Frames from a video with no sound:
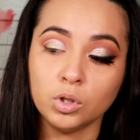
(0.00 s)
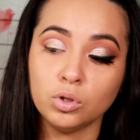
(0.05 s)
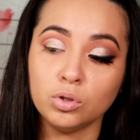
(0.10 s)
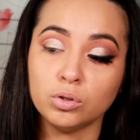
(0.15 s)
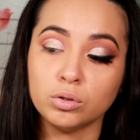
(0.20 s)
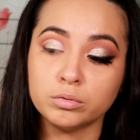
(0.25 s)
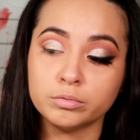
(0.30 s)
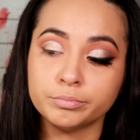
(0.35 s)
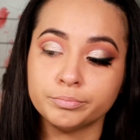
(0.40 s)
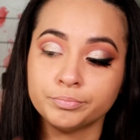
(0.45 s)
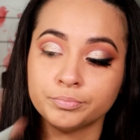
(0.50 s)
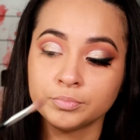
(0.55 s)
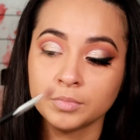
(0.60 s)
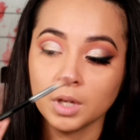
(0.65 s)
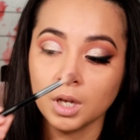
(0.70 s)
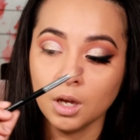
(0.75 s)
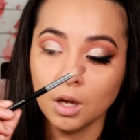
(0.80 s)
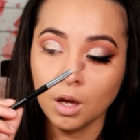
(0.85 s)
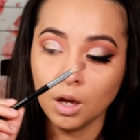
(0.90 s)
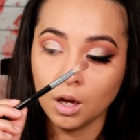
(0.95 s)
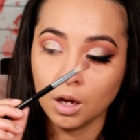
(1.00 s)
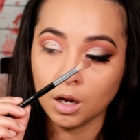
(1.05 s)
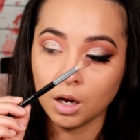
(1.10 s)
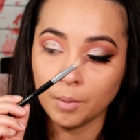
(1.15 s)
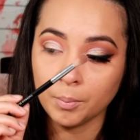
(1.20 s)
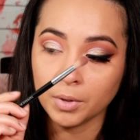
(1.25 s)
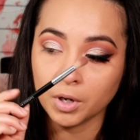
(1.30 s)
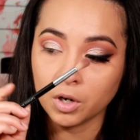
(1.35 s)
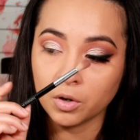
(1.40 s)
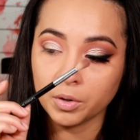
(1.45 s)
yeah,
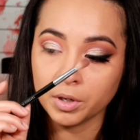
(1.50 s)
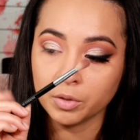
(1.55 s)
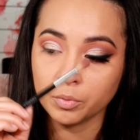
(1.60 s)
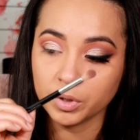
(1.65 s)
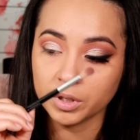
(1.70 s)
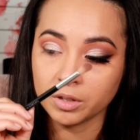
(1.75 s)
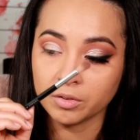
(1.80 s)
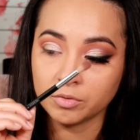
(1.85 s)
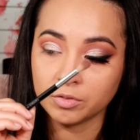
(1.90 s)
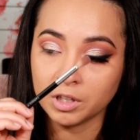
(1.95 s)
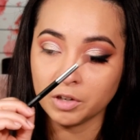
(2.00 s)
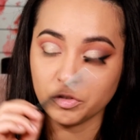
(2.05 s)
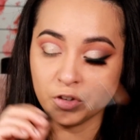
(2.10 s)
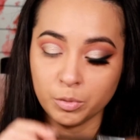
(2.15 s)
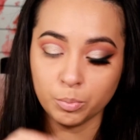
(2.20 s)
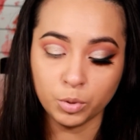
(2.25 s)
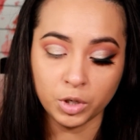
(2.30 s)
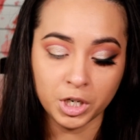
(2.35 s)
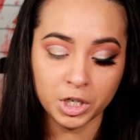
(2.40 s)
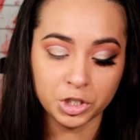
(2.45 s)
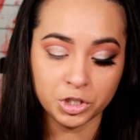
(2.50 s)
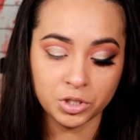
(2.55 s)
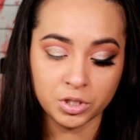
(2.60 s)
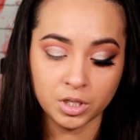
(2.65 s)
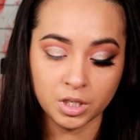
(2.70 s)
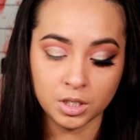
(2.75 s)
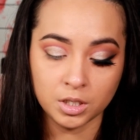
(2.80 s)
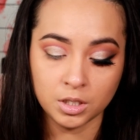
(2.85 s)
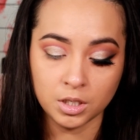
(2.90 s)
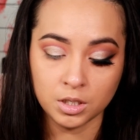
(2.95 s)
I'm gonna go in with a fluffy brush.
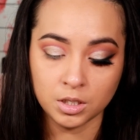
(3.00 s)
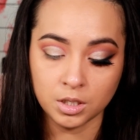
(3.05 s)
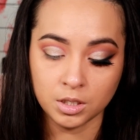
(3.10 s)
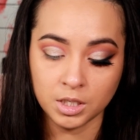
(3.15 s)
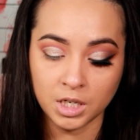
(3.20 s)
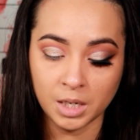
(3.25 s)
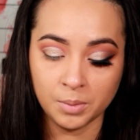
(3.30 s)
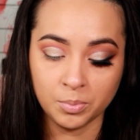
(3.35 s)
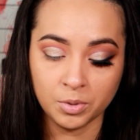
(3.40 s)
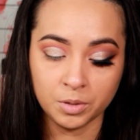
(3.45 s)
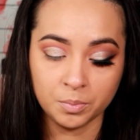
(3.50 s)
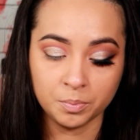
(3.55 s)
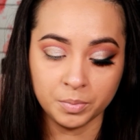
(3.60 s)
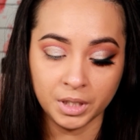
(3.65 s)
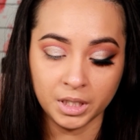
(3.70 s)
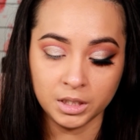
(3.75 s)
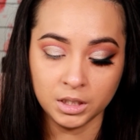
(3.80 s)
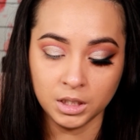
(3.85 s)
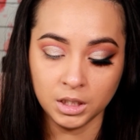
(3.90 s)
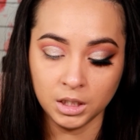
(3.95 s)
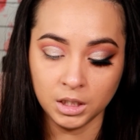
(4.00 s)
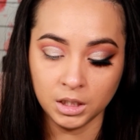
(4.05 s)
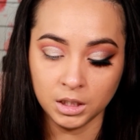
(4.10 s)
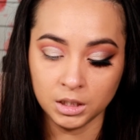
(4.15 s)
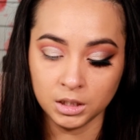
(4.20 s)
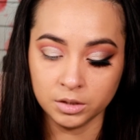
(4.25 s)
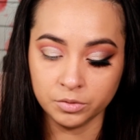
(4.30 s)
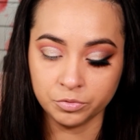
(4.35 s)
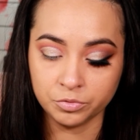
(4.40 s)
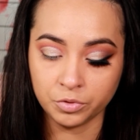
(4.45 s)
This is a tapered
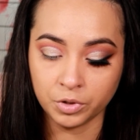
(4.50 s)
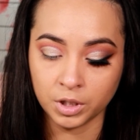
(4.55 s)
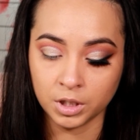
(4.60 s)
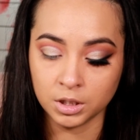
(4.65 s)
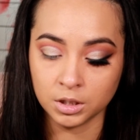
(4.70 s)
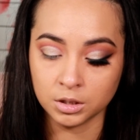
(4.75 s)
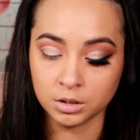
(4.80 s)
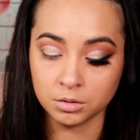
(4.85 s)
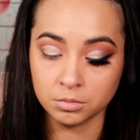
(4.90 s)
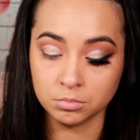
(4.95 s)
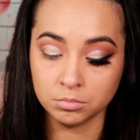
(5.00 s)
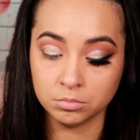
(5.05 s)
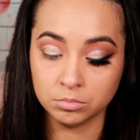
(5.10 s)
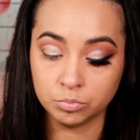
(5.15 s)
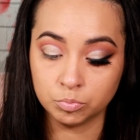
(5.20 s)
blending from